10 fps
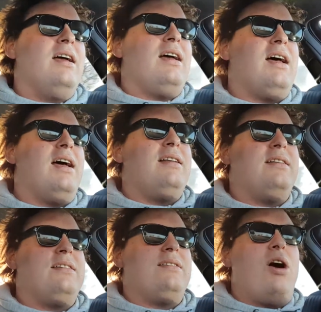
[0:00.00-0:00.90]

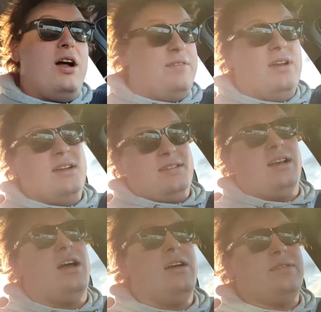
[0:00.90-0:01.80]
and I've learnt a
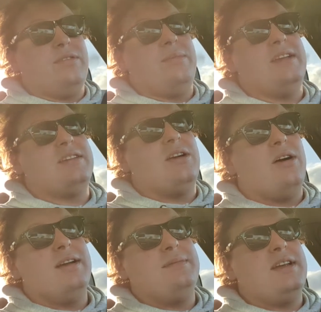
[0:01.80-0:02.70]
lot from this
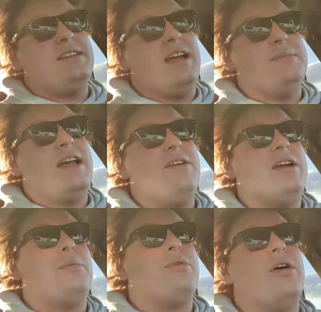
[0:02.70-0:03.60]
guy. His name's
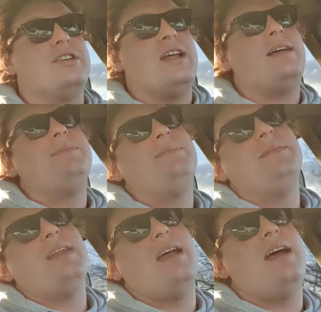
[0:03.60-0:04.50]
Eric Obroxter,
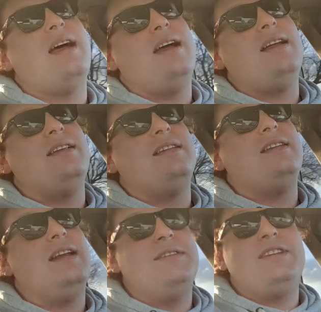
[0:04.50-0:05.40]
and
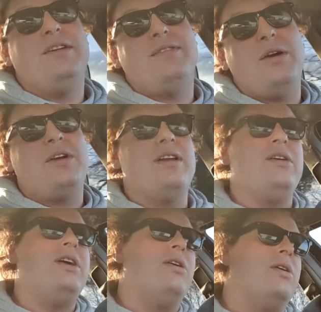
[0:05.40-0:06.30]
he lives in Avoca,
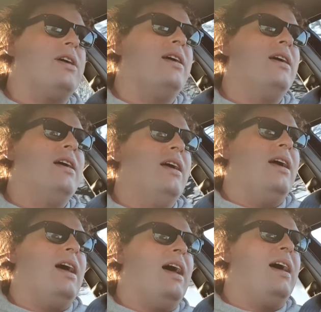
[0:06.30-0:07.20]
New York,
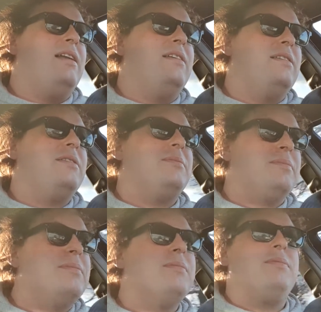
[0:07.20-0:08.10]
and
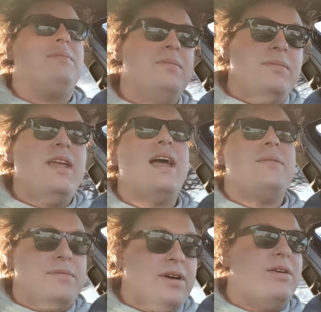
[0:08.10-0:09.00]
yeah,
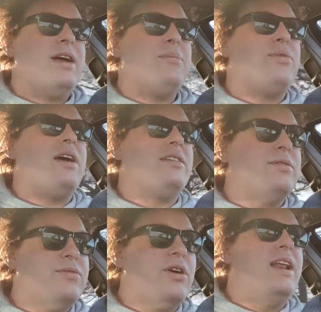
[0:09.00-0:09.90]
very impressed.
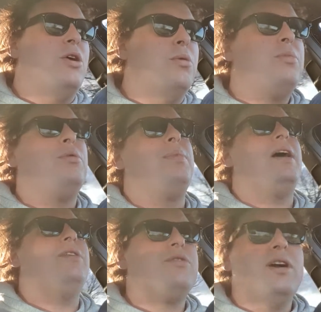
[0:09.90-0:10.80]
Really humble
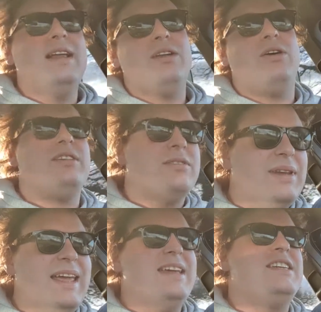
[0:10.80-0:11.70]
bloke, really nice,
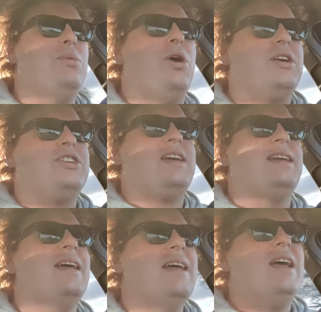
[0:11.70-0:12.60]
easy
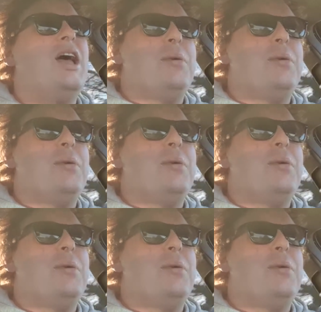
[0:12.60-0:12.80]
watching,